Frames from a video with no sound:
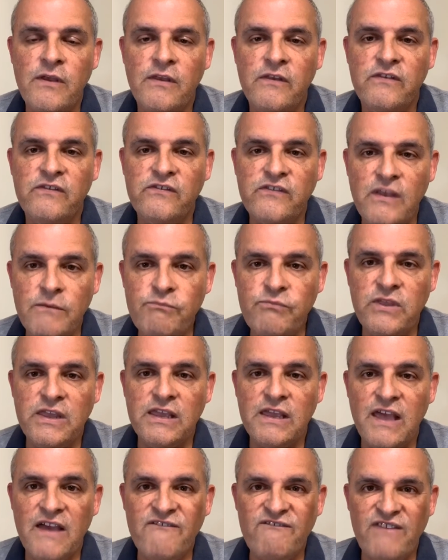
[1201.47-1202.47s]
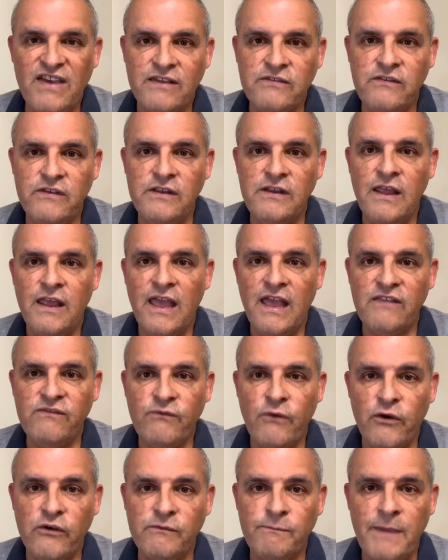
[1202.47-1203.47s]
something affected as
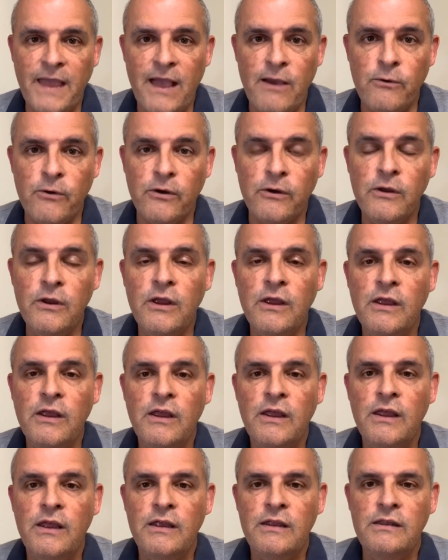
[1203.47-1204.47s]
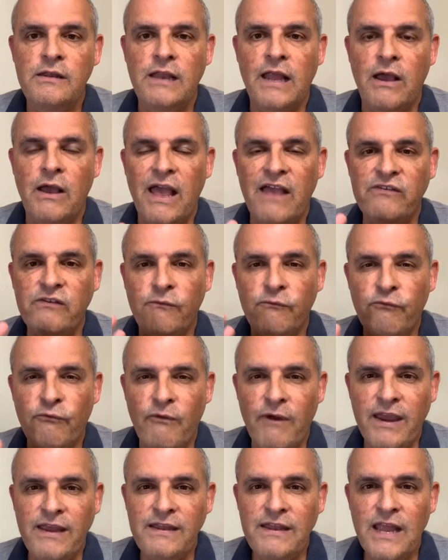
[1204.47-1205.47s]
far as power. Now, as of
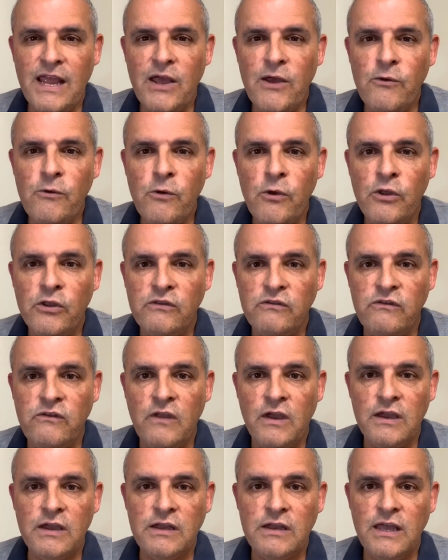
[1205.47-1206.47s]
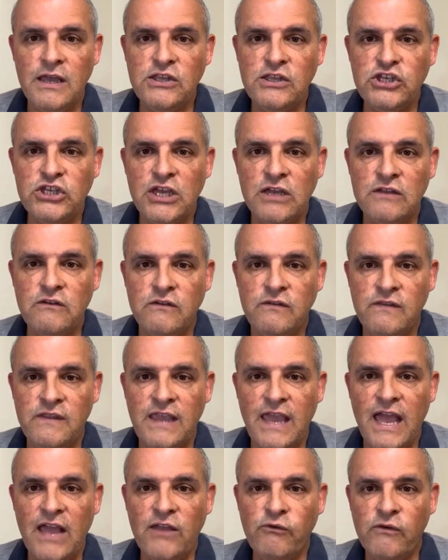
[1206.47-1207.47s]
right now, Doug and I checked
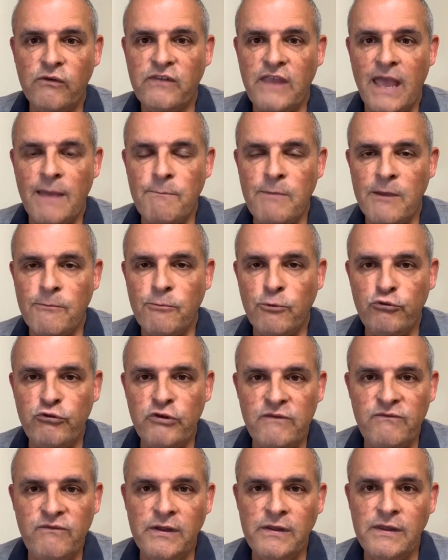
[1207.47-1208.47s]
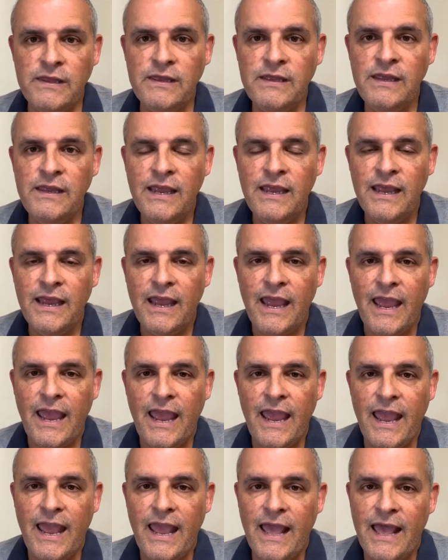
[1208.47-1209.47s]
the address at Pepper Tree Villa
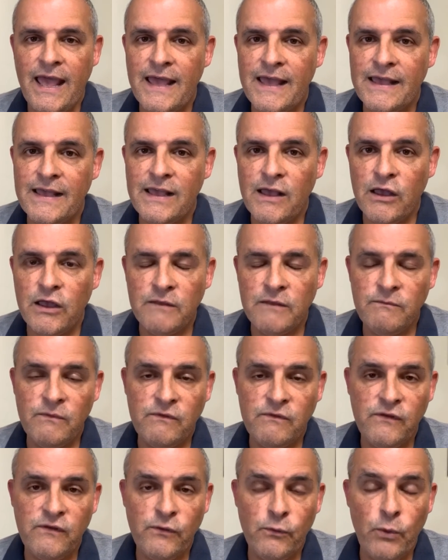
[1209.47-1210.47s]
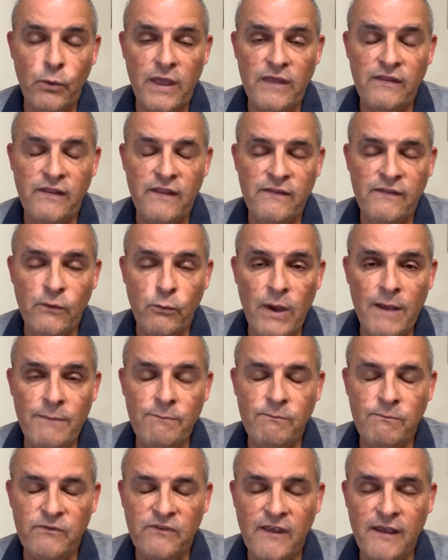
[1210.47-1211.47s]
in the
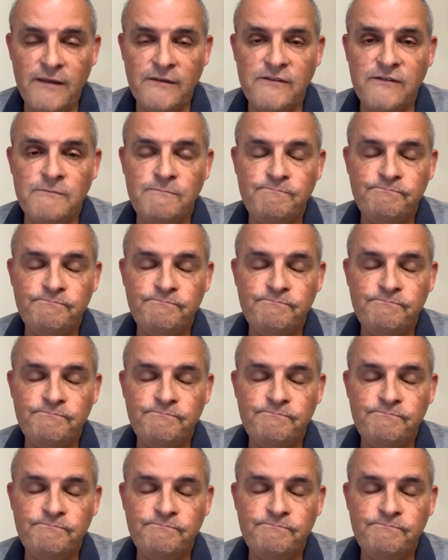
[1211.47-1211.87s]
website.